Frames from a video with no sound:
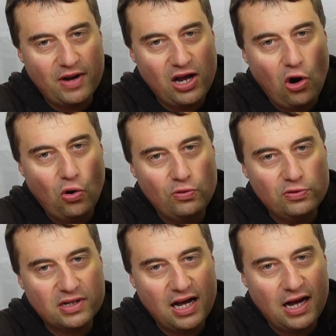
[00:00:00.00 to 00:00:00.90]
my
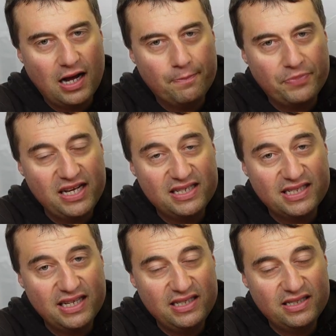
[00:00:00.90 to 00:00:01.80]
old
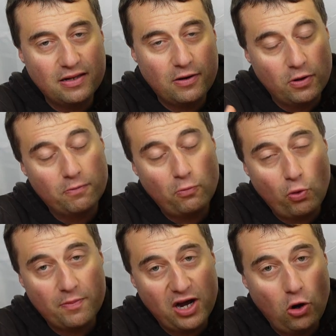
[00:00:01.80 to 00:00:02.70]
PCs, well,
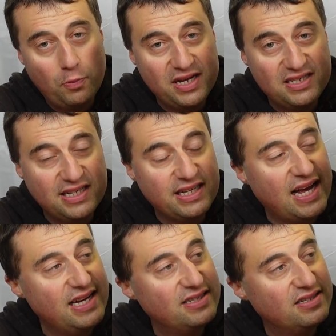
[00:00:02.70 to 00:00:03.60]
one of my old PC
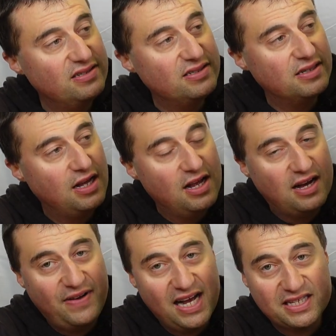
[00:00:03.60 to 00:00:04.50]
cases.
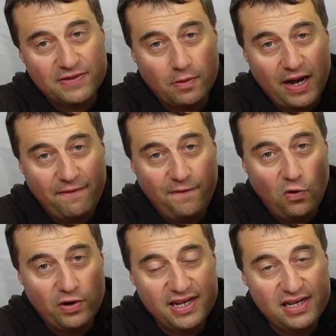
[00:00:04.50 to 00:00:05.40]
I've had this for about
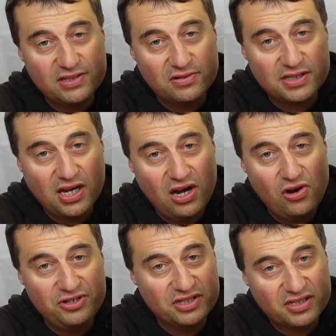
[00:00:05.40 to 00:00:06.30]
4 years or
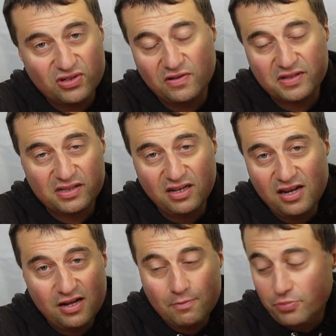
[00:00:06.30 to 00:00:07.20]
so, and just sort of
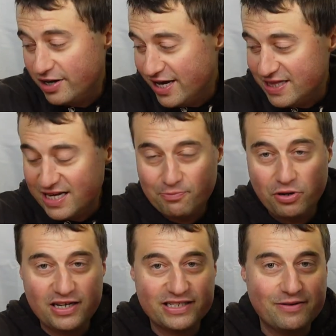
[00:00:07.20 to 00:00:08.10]
put it in
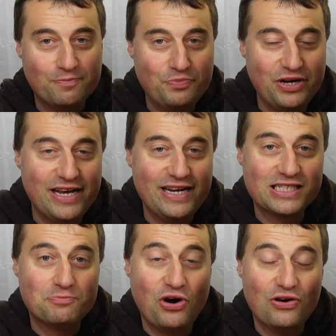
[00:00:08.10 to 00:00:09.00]

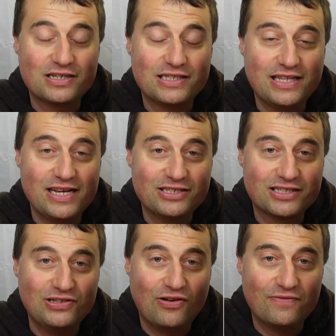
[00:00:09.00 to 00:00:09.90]
its box, and then
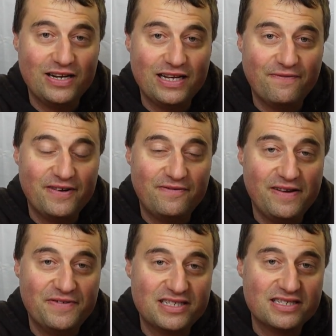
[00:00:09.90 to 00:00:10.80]
just not really
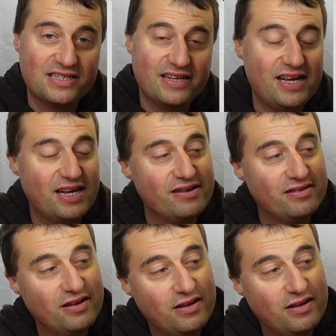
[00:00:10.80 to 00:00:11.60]
revisited it. And